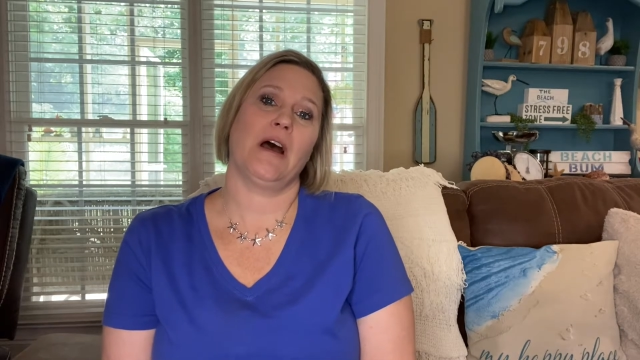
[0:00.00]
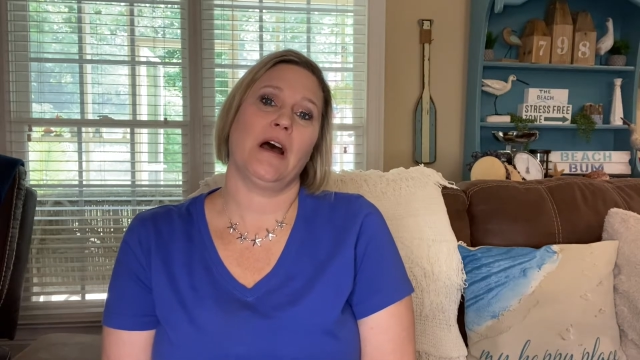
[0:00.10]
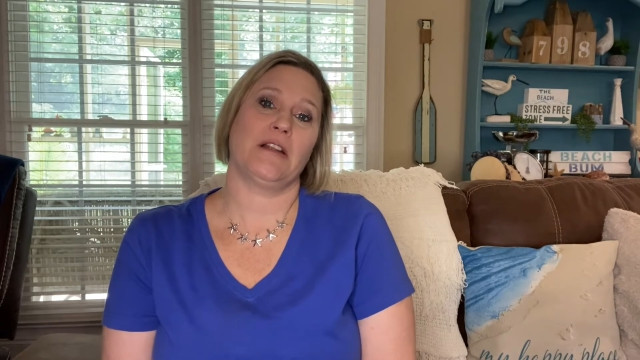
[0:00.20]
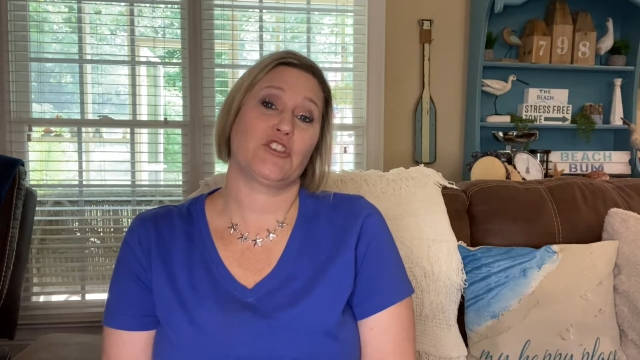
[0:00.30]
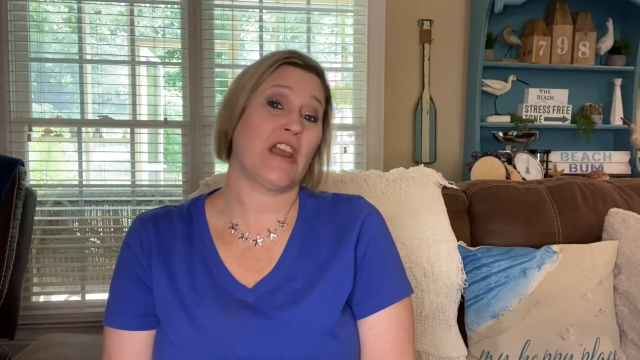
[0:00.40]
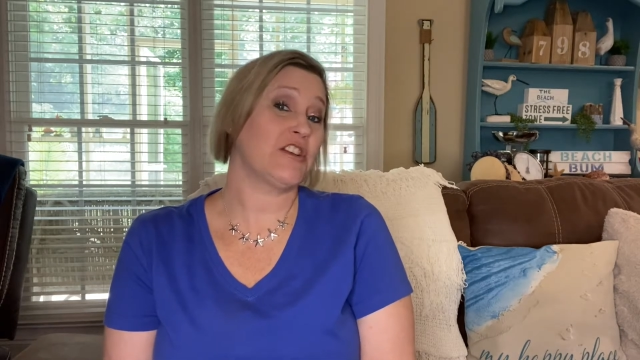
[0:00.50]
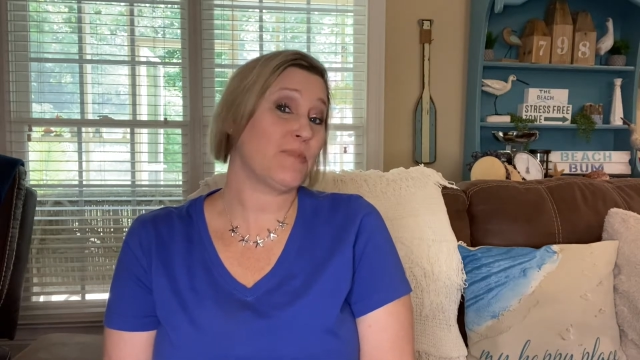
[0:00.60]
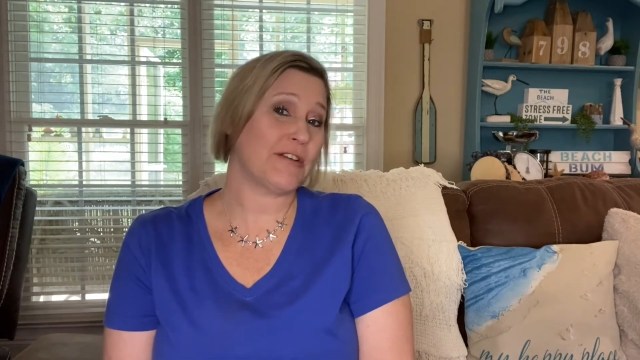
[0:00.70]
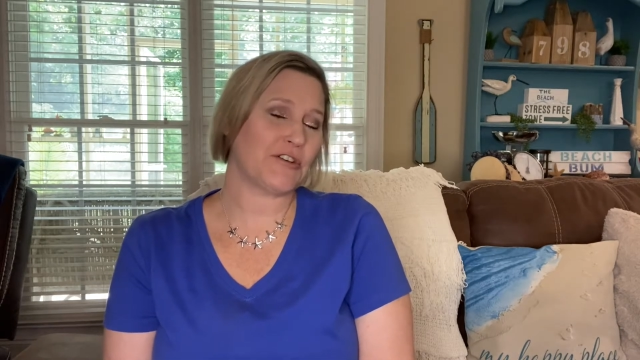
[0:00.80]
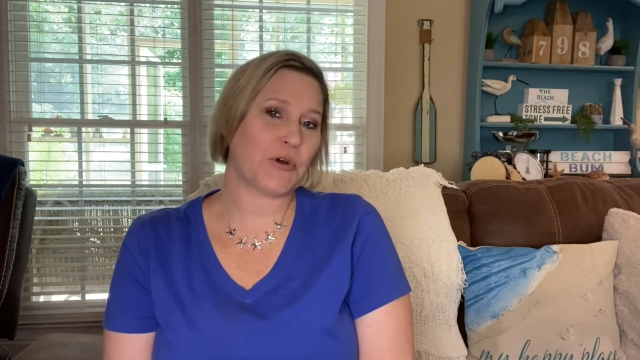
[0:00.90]
I changed
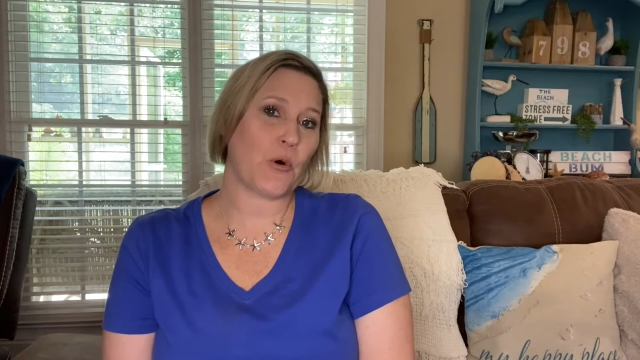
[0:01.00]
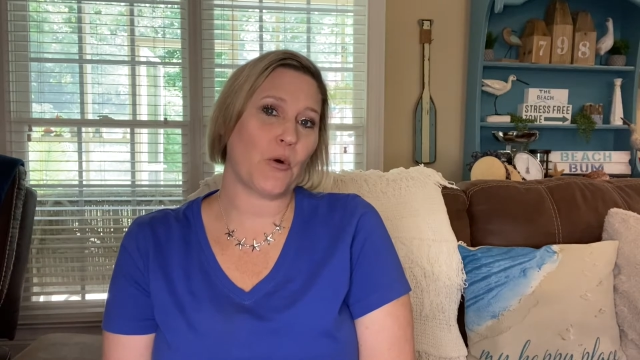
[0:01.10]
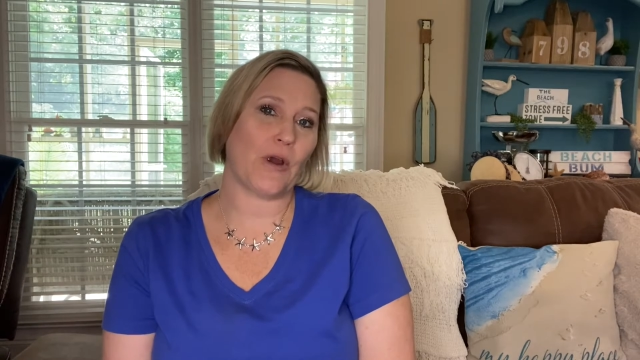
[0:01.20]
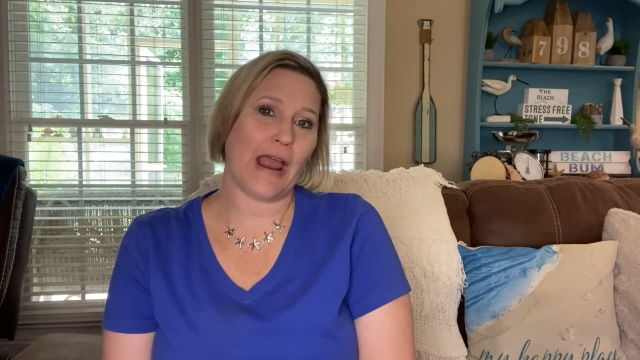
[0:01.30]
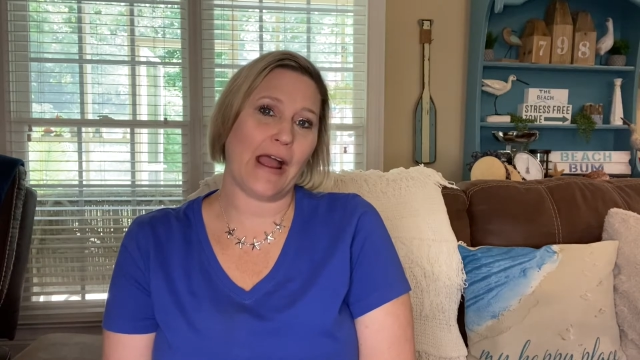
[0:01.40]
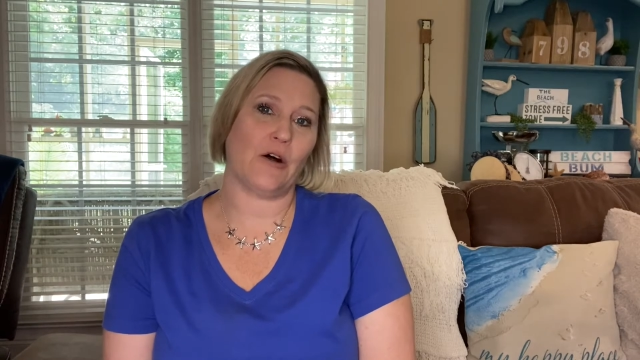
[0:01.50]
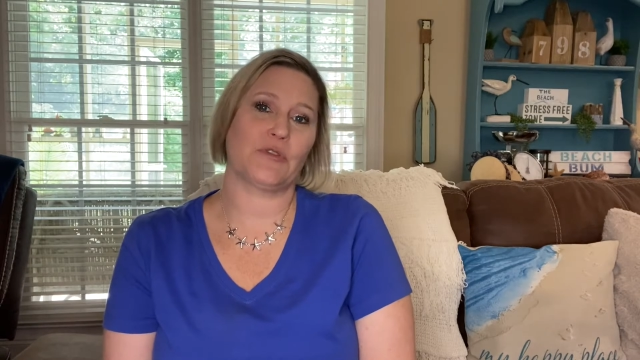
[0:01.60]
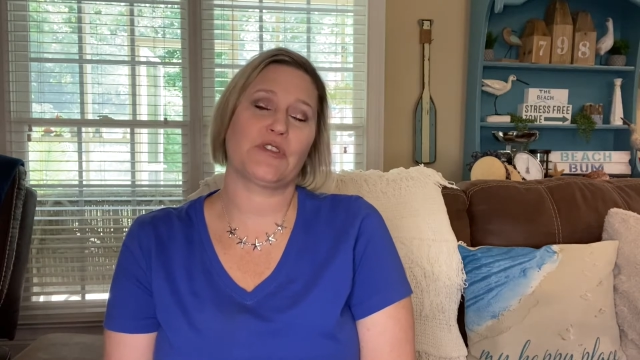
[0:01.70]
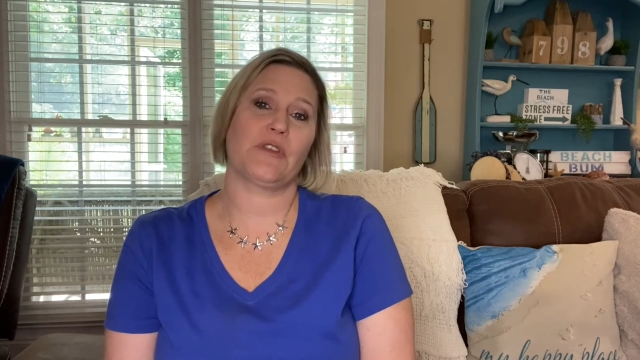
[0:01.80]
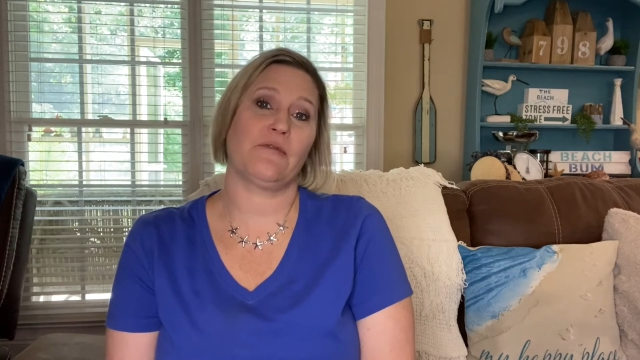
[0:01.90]
my decor
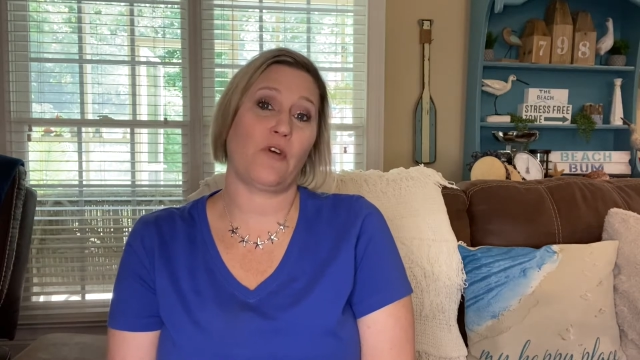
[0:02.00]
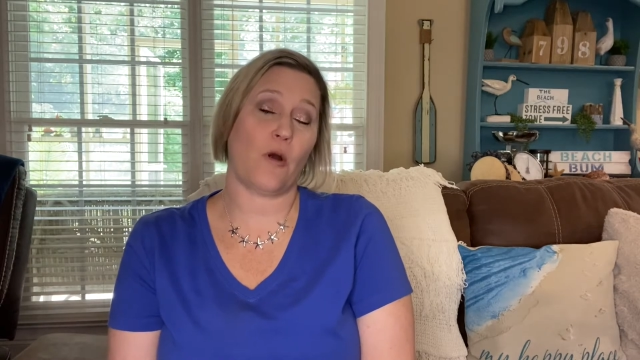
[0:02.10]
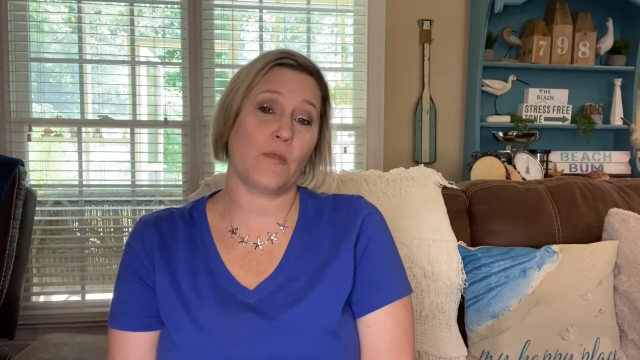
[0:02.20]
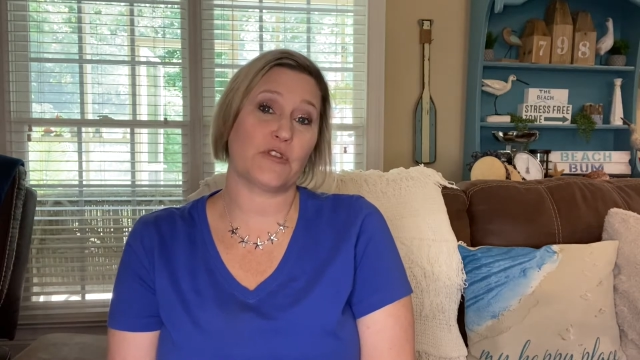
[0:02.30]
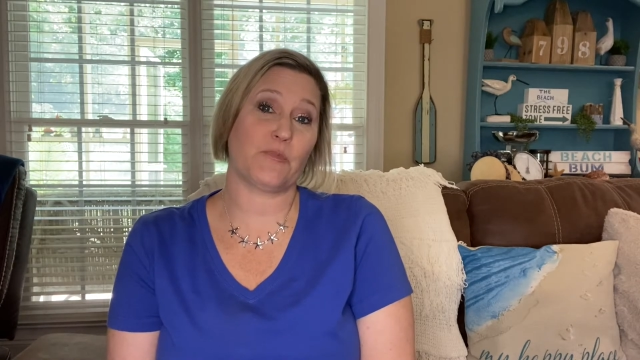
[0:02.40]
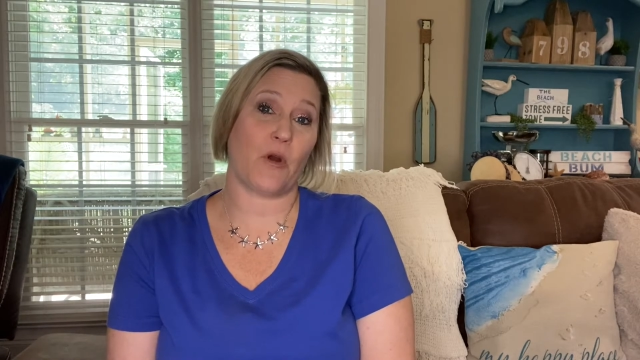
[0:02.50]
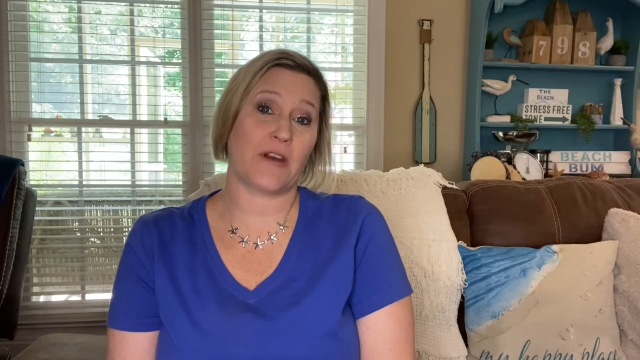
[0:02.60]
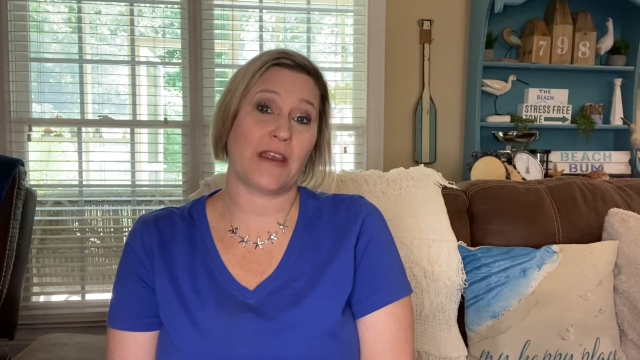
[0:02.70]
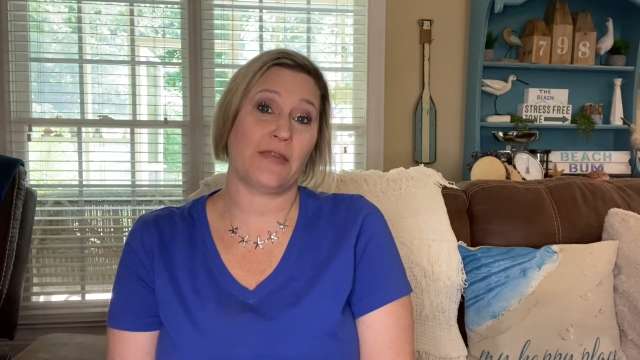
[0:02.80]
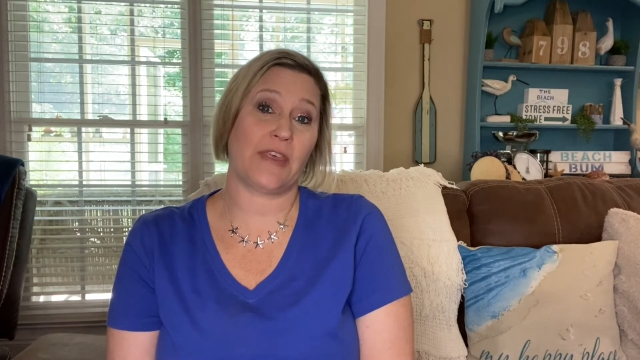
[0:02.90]
out to the farmer's
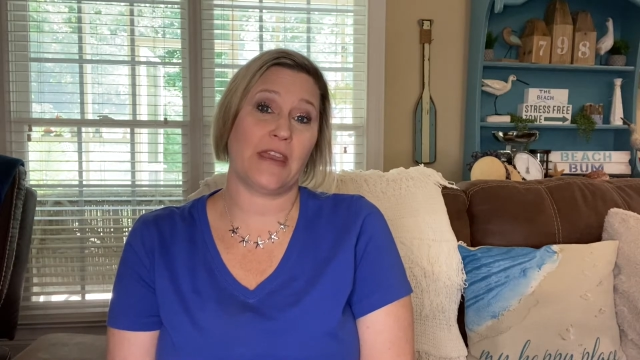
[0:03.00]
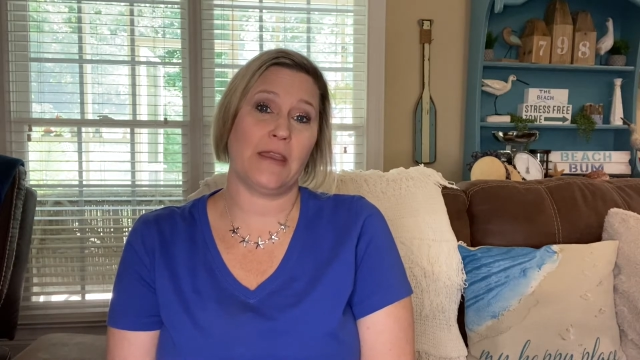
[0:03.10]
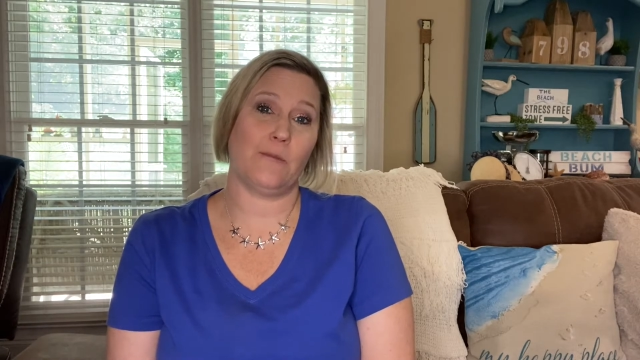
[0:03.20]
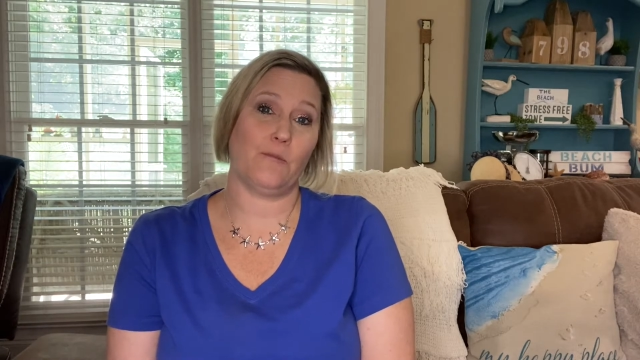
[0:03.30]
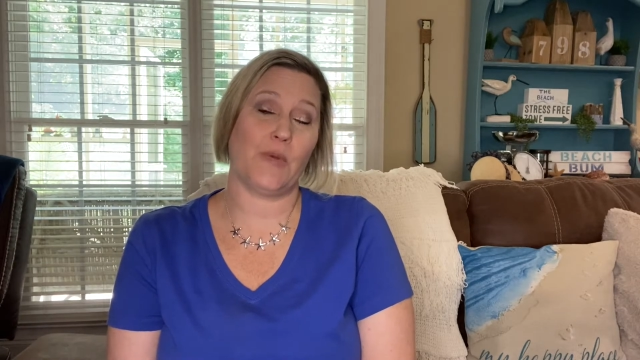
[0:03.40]
market theme,